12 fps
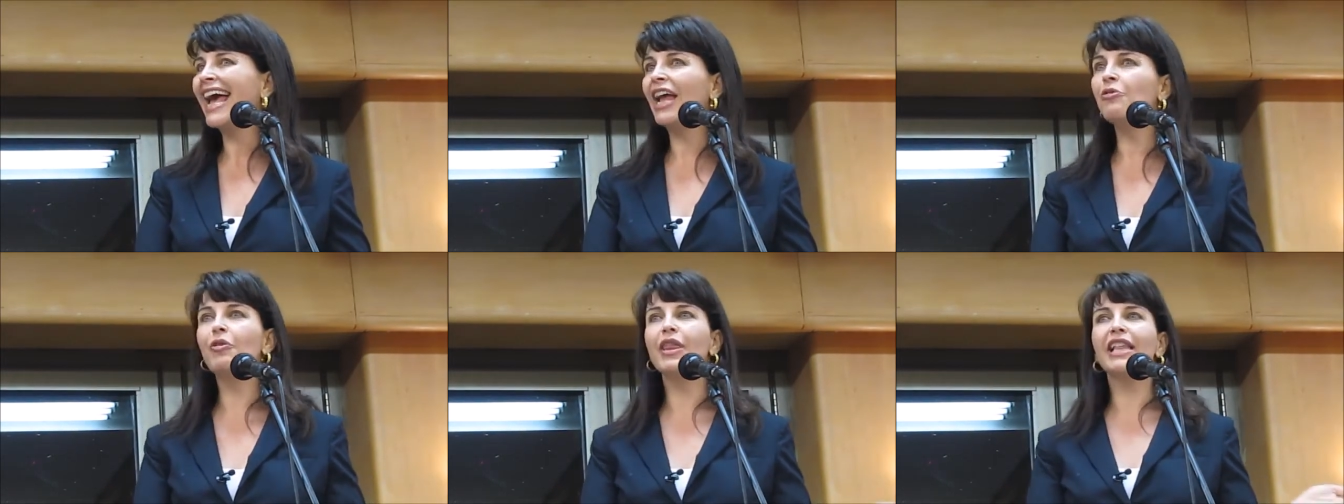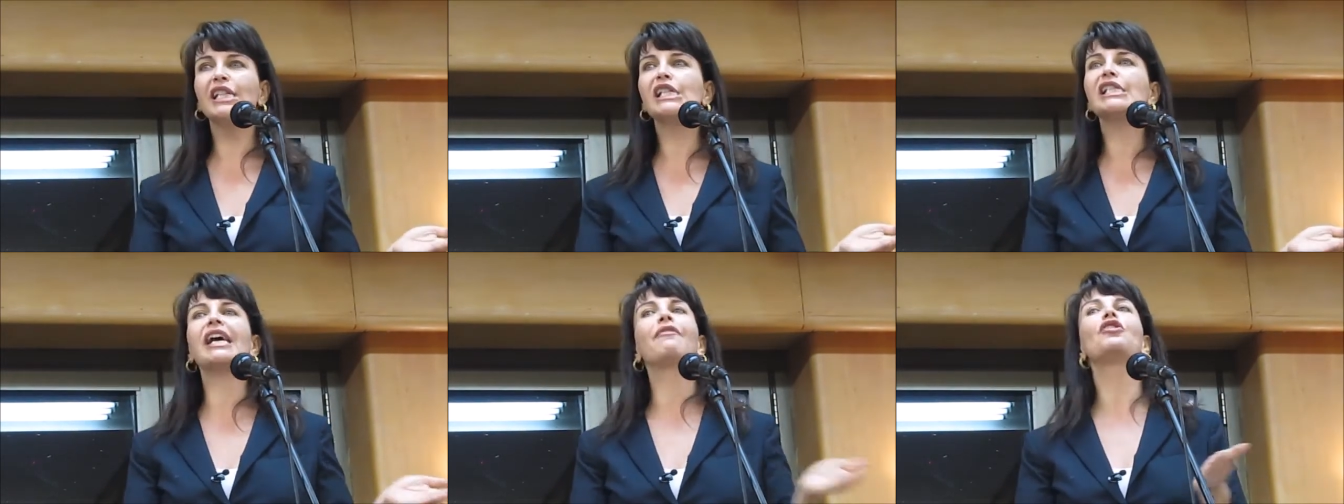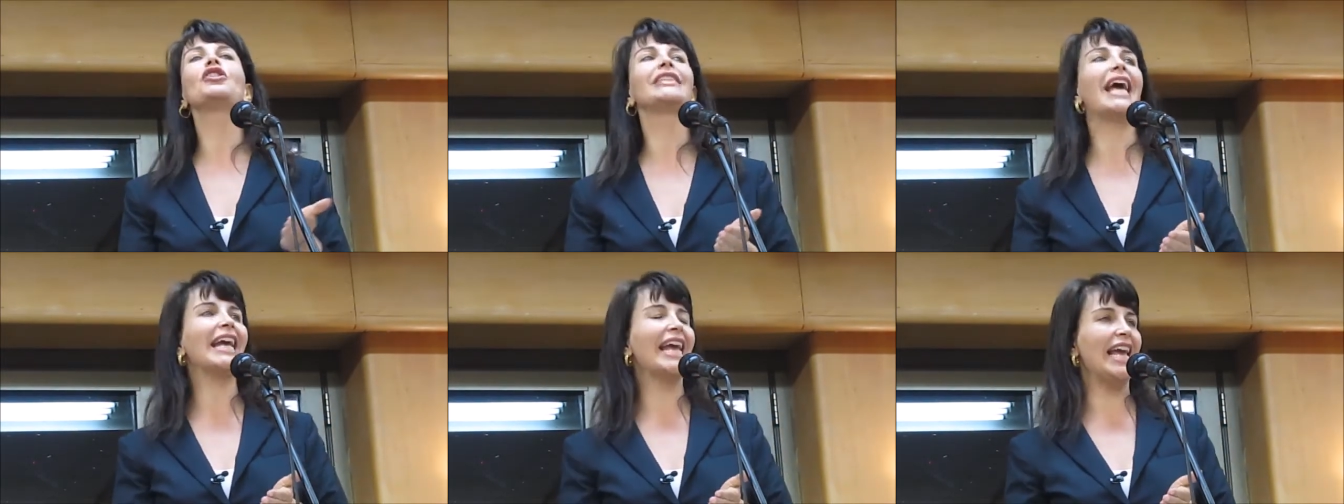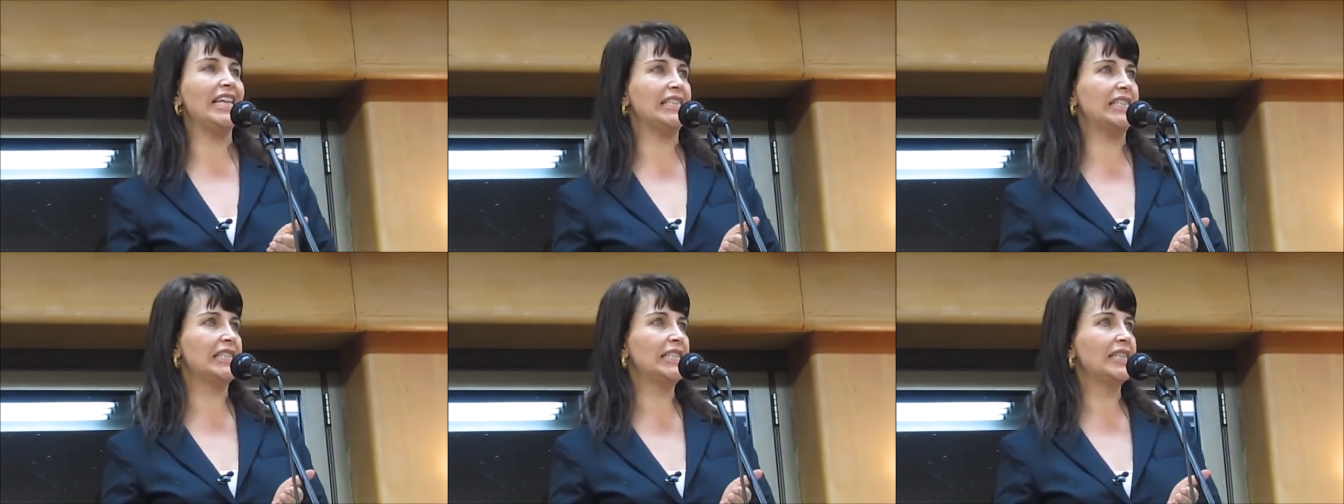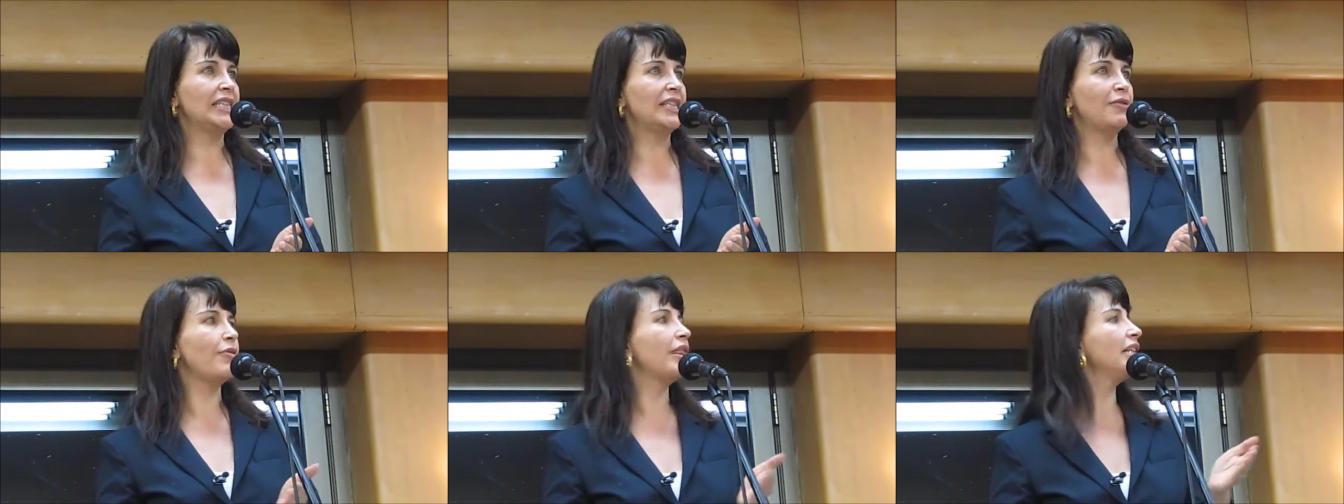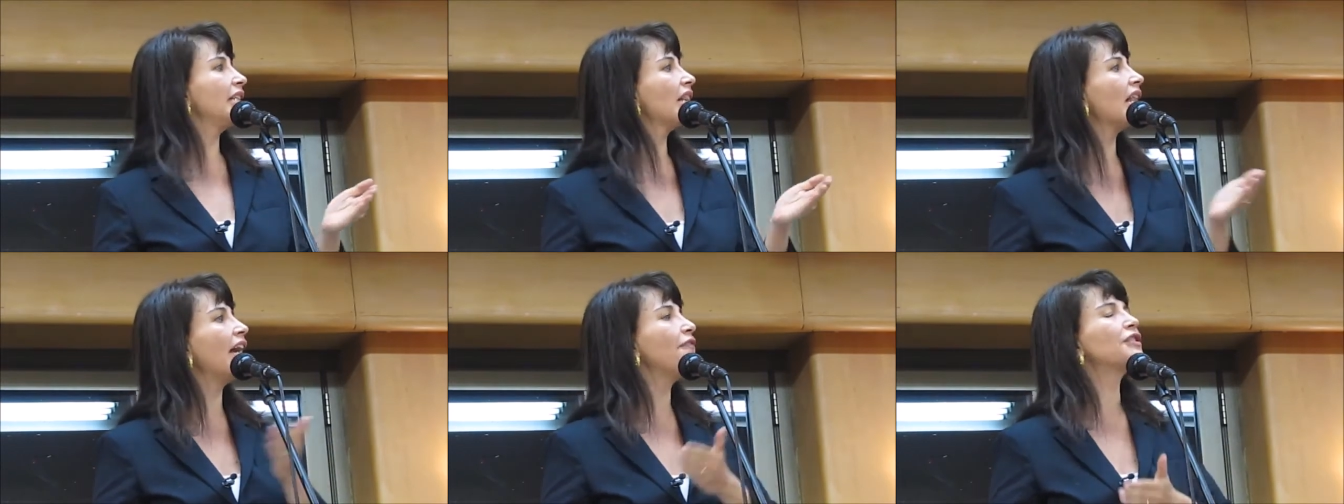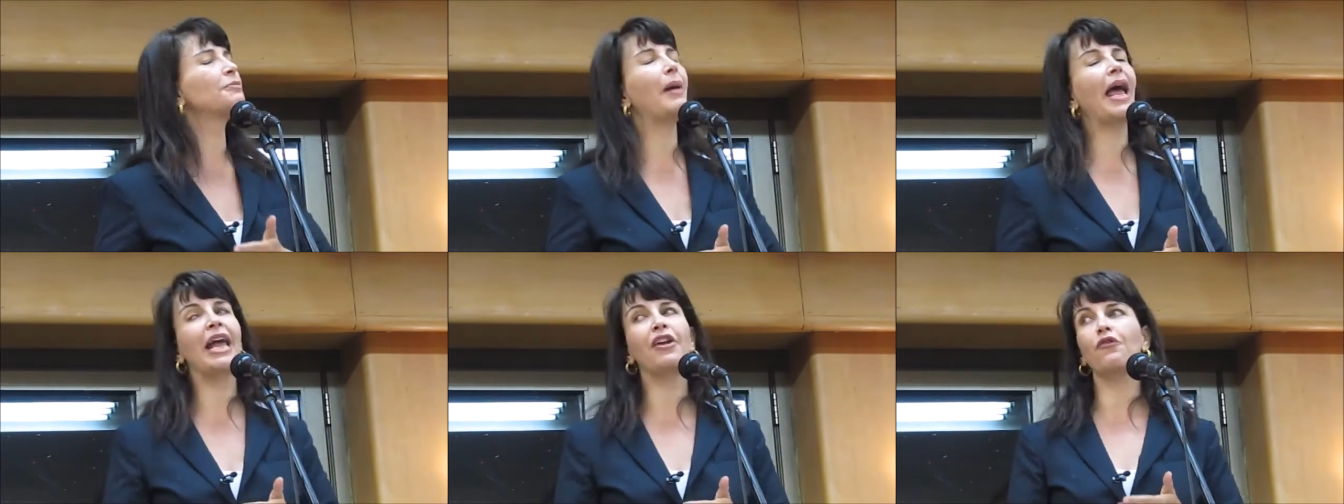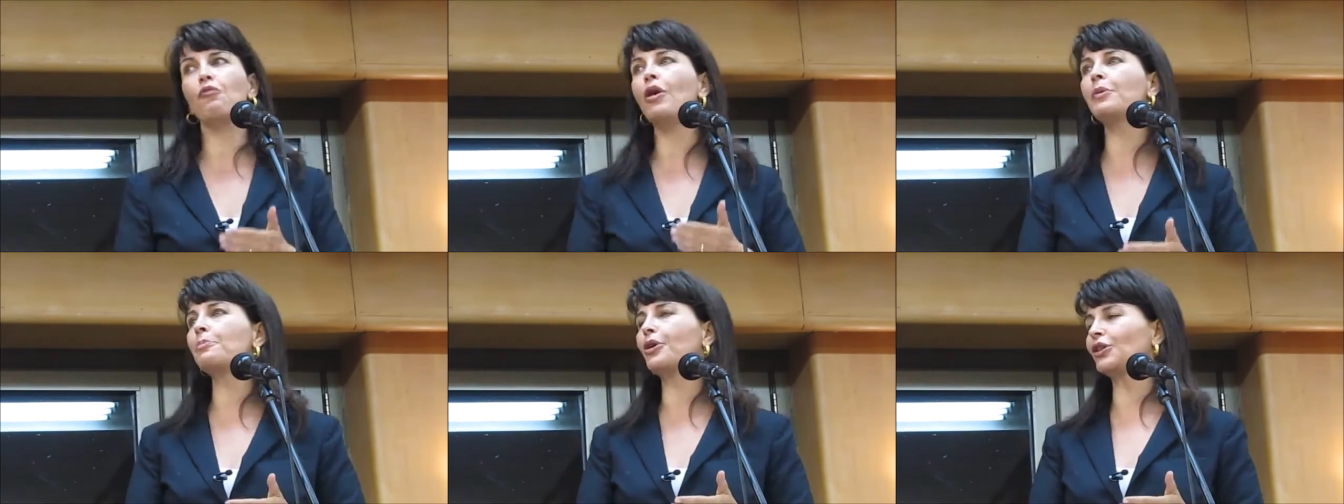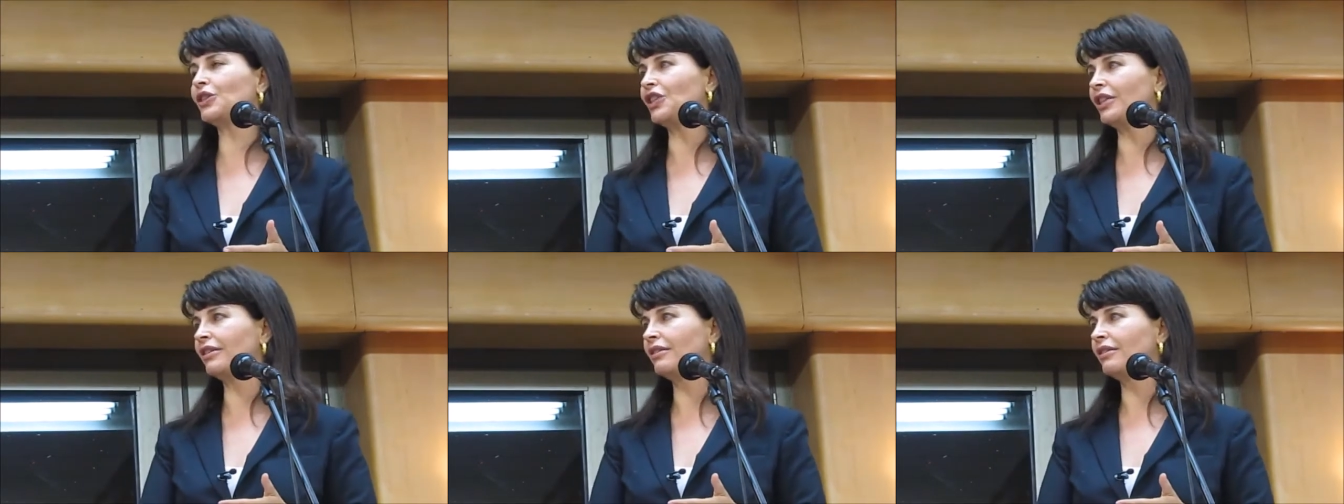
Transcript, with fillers: and within several decades, within the lifespan of one person.